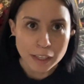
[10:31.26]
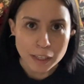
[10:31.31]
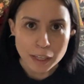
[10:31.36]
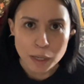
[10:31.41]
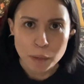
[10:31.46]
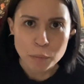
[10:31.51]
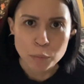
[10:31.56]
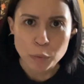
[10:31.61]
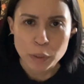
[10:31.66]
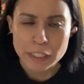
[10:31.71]

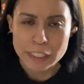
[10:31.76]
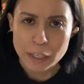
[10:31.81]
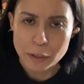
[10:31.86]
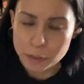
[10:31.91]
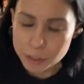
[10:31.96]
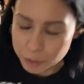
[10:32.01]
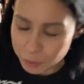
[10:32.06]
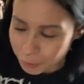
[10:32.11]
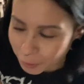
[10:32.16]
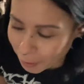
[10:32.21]
I'm way down
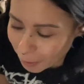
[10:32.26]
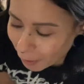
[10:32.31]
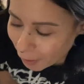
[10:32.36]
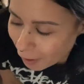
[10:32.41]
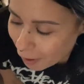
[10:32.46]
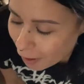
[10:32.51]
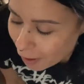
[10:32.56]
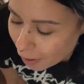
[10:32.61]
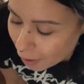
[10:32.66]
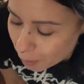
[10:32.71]
here.
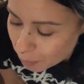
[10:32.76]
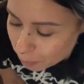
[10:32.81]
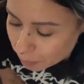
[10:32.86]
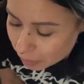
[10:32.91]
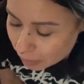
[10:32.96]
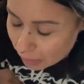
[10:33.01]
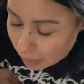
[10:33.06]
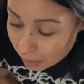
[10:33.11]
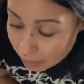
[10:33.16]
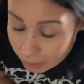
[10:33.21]

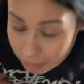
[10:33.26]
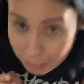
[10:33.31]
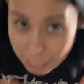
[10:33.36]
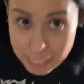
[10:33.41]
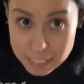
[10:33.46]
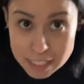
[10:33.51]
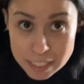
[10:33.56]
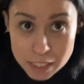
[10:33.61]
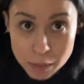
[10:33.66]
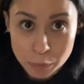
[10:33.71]

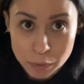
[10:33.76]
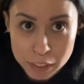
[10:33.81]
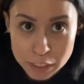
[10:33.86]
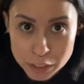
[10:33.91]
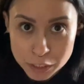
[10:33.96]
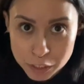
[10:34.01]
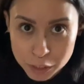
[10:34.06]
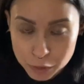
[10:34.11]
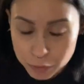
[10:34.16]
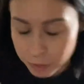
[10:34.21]
Last thing we need to
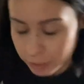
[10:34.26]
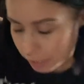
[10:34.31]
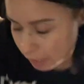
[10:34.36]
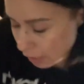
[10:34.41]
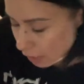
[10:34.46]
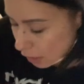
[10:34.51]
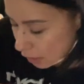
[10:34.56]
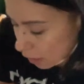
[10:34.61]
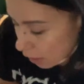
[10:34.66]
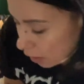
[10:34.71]
do
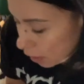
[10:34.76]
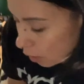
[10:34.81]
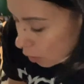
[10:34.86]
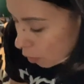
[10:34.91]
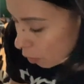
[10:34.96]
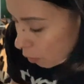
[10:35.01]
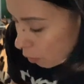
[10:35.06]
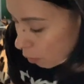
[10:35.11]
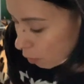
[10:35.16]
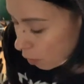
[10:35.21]
is
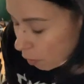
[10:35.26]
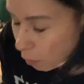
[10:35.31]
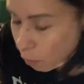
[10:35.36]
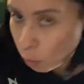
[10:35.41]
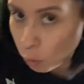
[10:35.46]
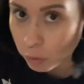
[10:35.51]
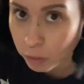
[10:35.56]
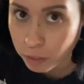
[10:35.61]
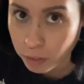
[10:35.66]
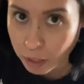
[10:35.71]

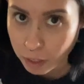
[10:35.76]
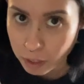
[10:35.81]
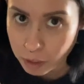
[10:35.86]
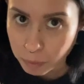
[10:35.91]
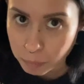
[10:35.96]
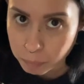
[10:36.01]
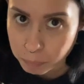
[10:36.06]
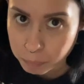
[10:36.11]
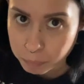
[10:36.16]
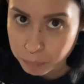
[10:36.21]
fold,
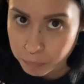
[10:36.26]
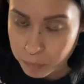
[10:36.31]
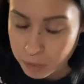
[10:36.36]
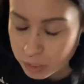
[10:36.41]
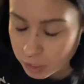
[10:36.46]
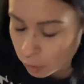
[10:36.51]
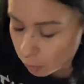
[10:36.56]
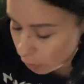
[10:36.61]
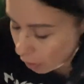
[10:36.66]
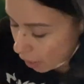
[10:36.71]

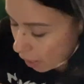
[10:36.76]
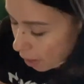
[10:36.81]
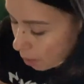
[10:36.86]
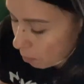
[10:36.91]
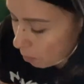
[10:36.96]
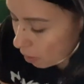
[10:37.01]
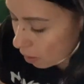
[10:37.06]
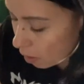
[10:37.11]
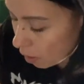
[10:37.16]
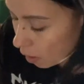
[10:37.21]
sew the hem.
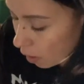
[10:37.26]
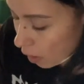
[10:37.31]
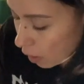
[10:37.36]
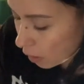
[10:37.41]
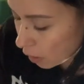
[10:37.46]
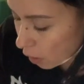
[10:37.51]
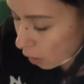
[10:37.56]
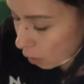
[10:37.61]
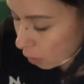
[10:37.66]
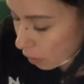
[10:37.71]

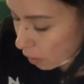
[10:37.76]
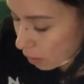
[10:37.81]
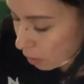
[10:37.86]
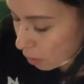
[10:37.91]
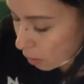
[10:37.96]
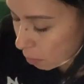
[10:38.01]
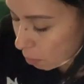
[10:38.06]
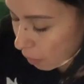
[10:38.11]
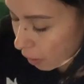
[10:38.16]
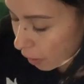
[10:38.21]
So
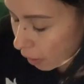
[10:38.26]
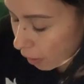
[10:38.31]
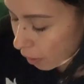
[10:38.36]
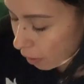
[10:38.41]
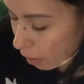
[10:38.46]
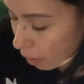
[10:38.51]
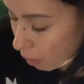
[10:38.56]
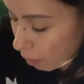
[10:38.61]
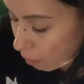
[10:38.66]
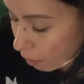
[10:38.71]
since my
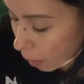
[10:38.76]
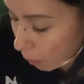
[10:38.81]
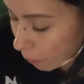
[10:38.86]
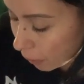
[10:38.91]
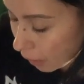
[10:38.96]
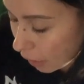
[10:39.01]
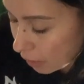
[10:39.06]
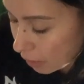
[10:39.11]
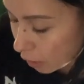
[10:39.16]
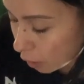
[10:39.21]
fabric
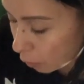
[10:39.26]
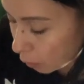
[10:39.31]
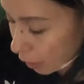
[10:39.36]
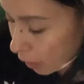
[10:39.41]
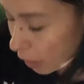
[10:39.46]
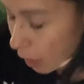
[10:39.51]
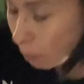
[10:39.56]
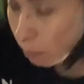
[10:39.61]
has a grid, I'm